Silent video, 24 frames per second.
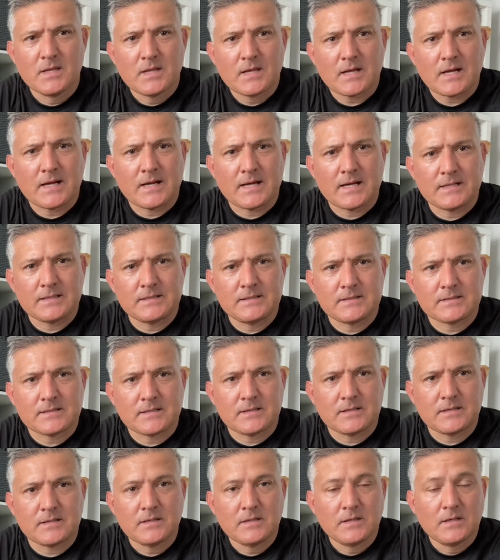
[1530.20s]

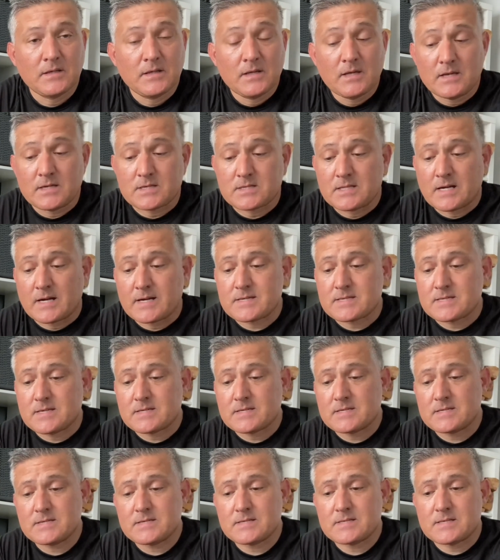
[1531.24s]
and it's nice to
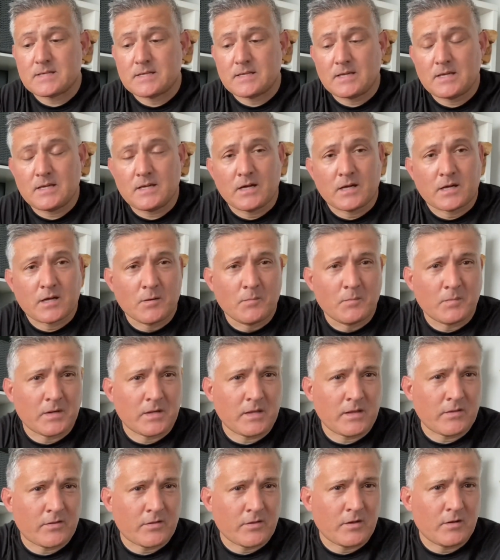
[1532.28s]
see a
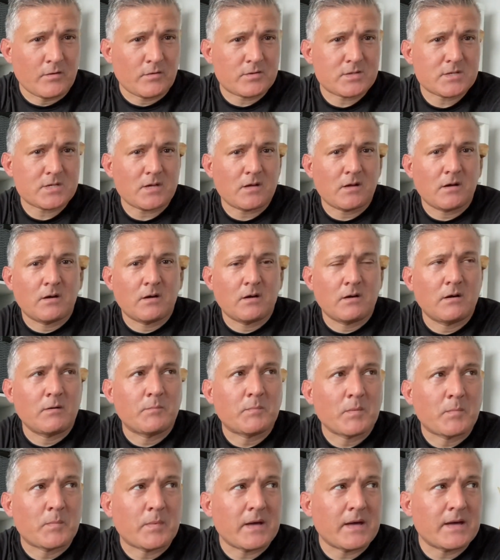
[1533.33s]
company that are
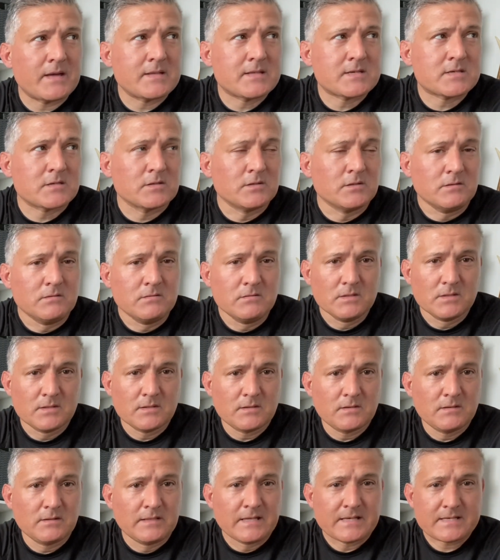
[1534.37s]
prepared to
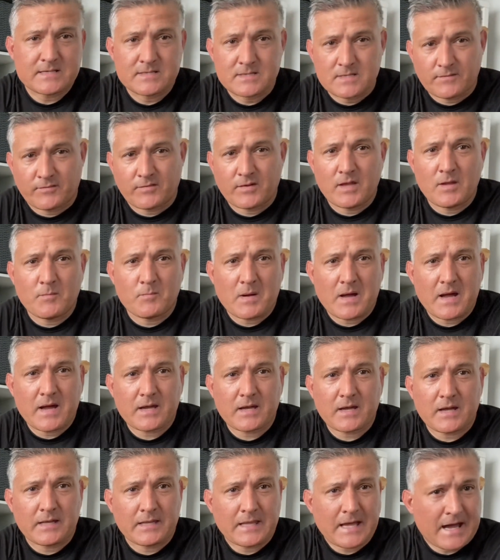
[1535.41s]
listen to feedback
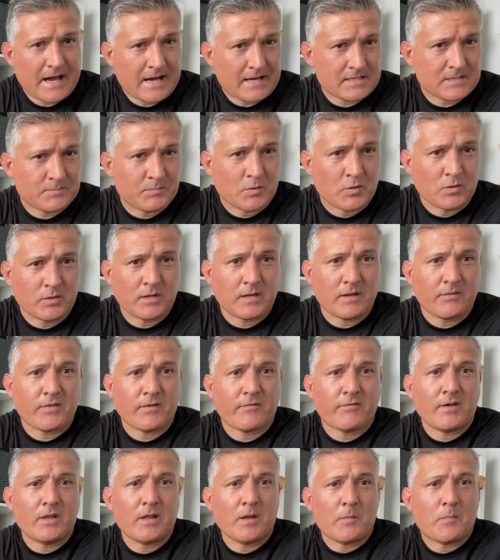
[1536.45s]
and act upon it if they
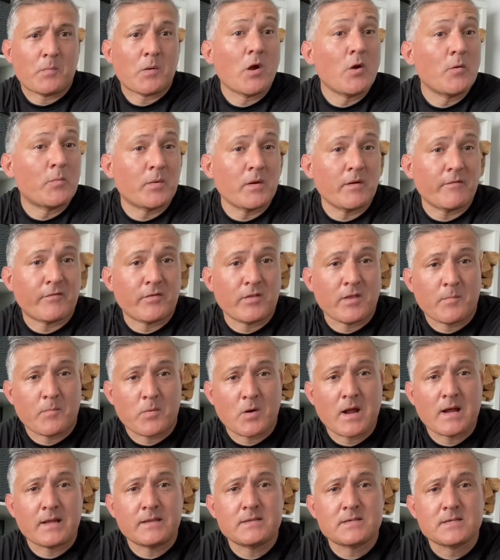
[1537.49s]
feel it appropriate for their
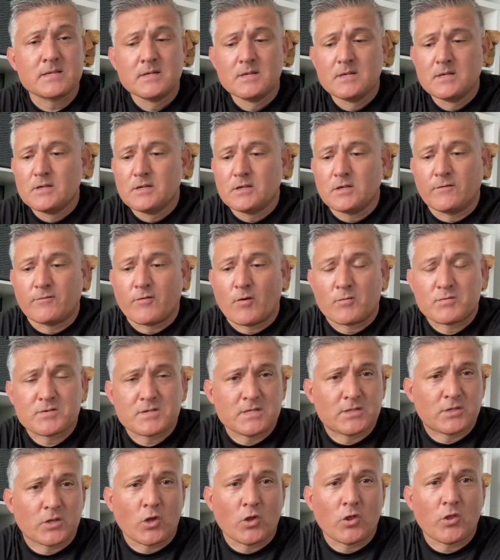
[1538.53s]
brand. You've obviously
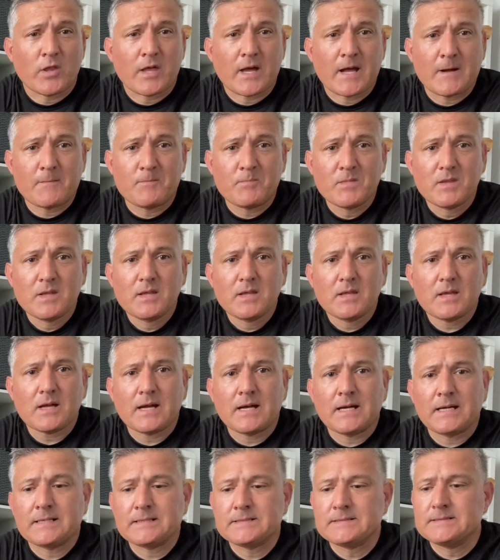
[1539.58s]
done that,
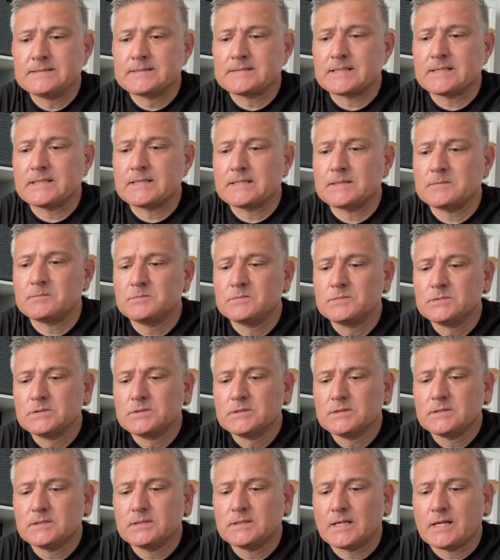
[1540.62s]
and
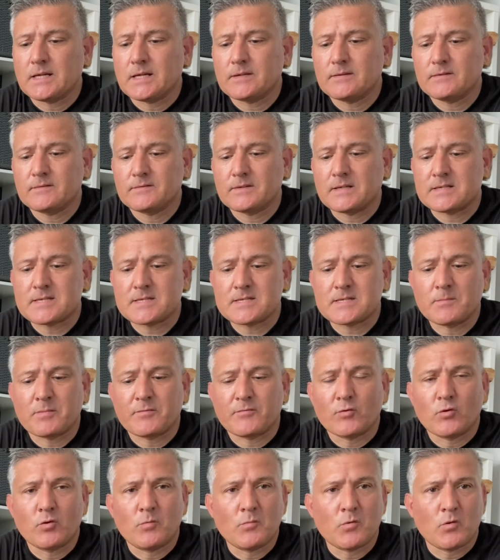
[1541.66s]
yeah, as I said
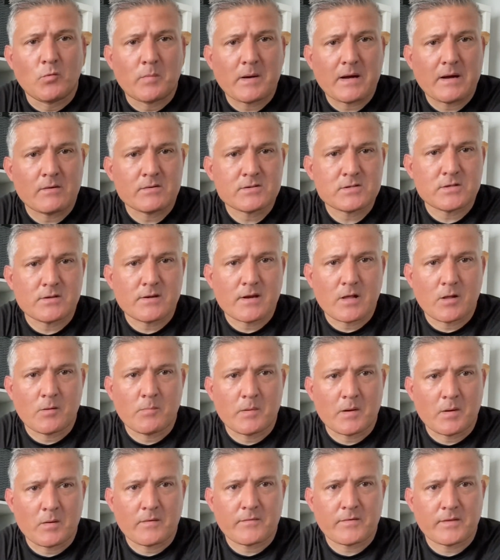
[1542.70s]
before, more power to your
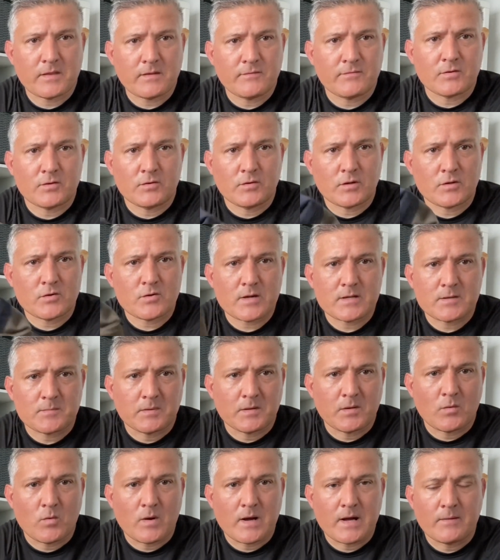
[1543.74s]
elbow. I think you've done incredibly
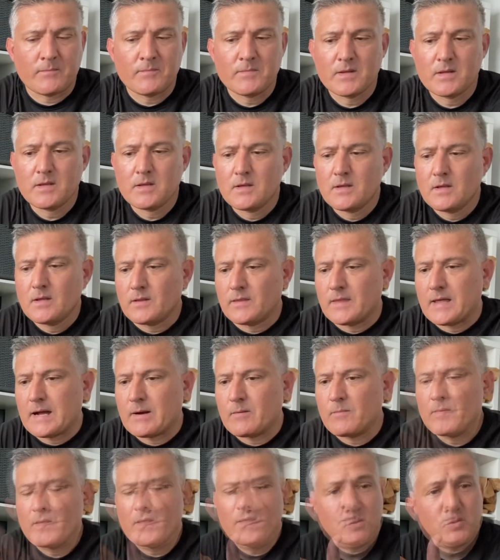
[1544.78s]
well. Now,
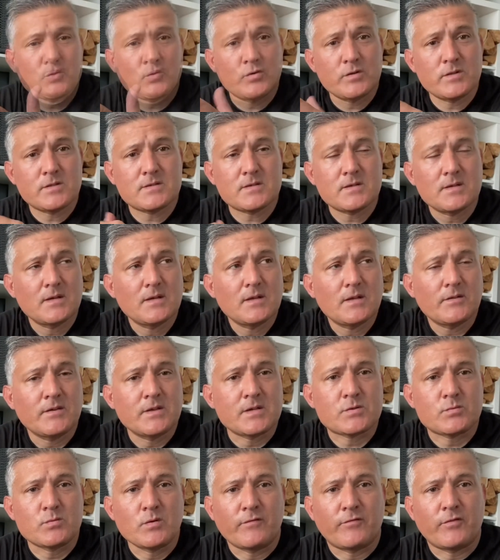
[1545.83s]
if you've enjoyed
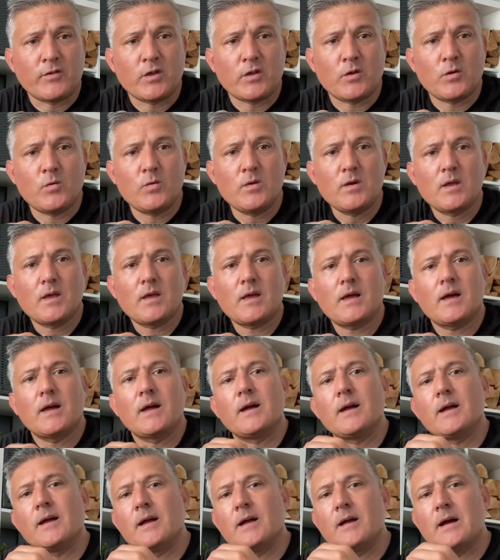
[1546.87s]
this review,
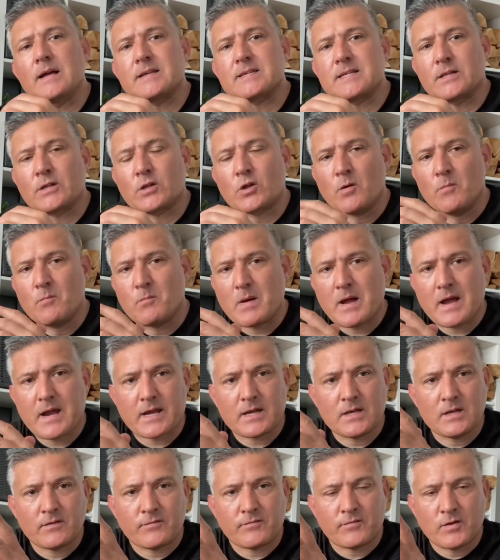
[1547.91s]
I said I'd come back
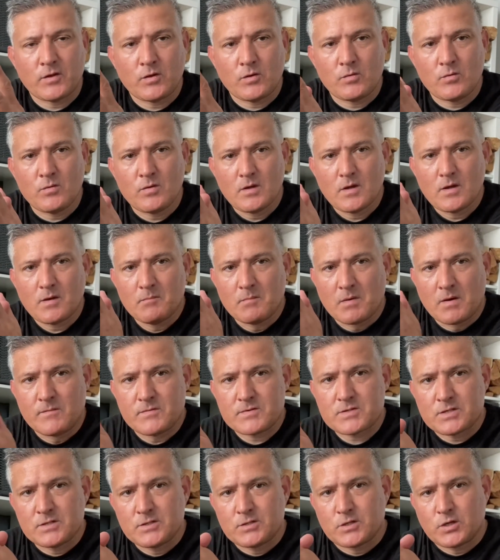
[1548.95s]
in a few
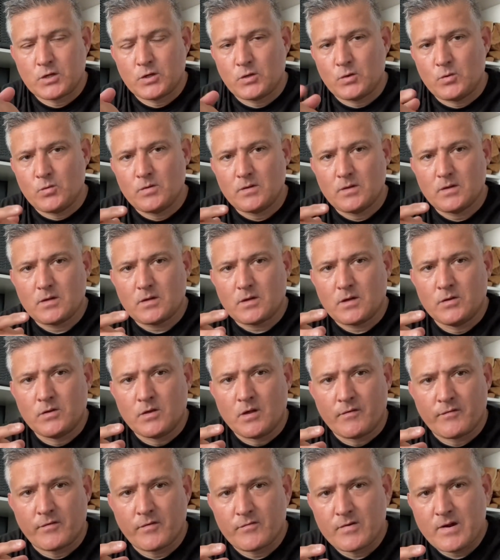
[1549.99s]
months and do
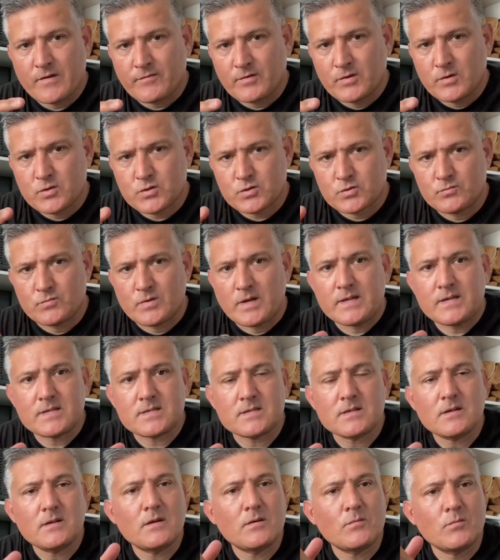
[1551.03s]
another Revolution Race
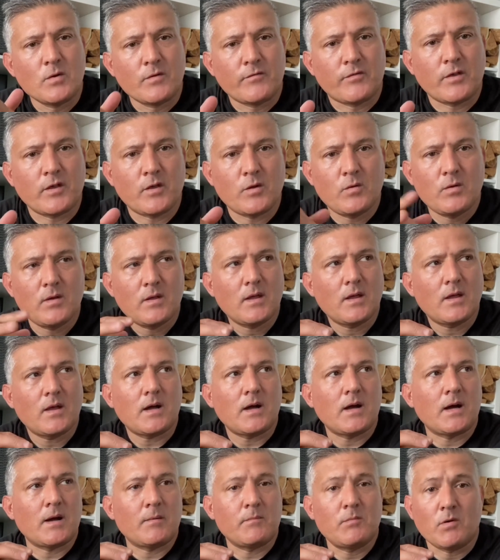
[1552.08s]
review.
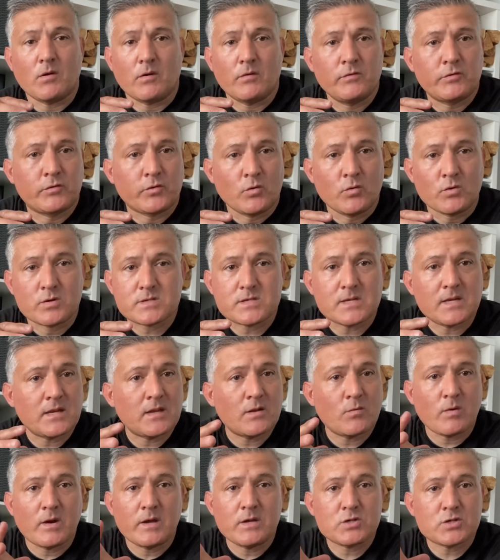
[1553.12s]
I'm not endorsed in any
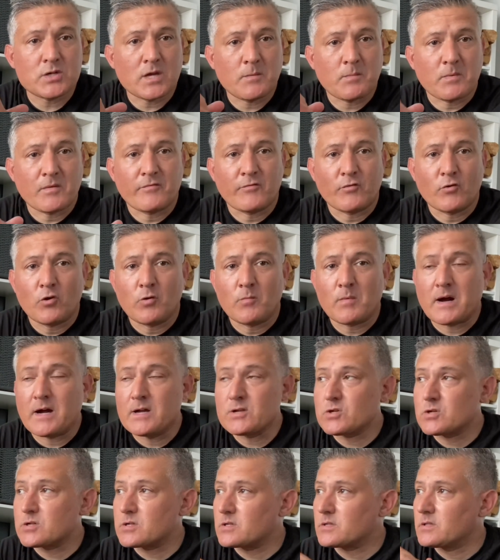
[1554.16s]
way, shape or form. I
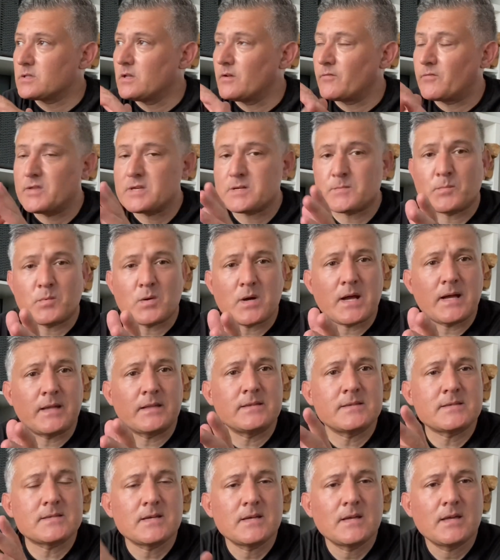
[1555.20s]
just love this
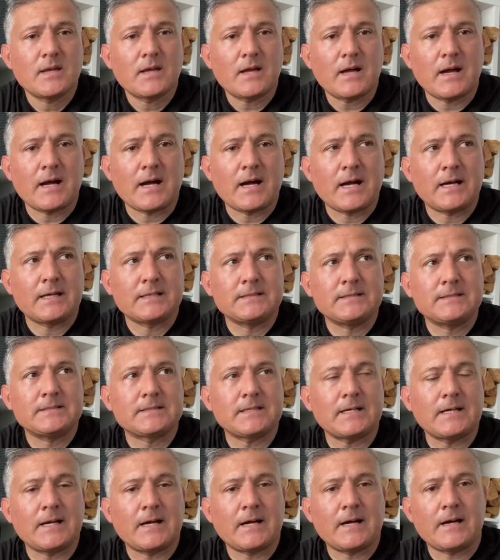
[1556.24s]
brand, and
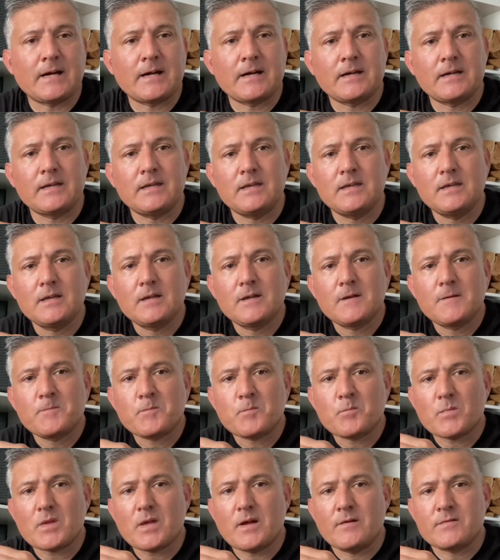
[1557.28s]
I
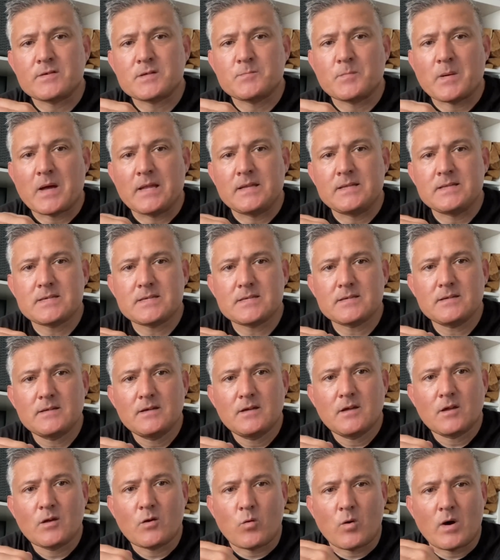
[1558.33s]
spent
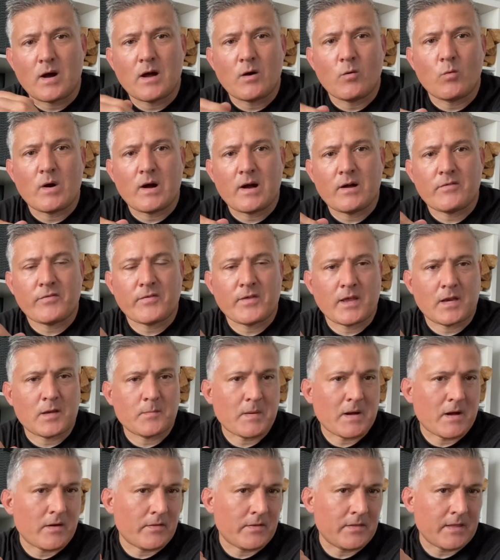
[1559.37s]
quite a while thinking
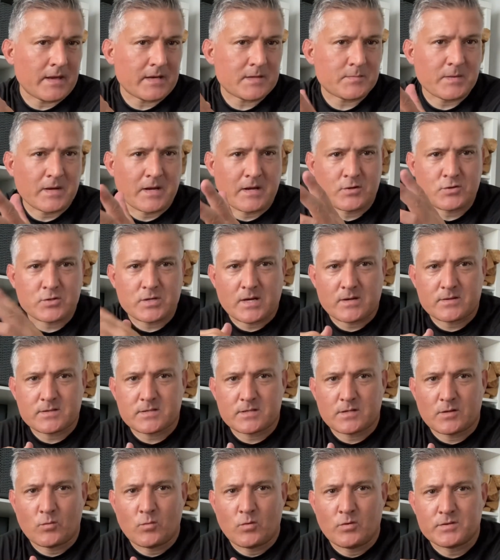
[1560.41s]
about the next pair of trousers
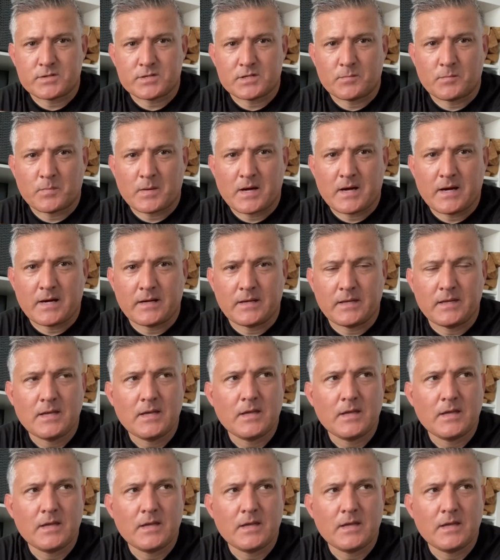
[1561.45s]
that I wanted to buy,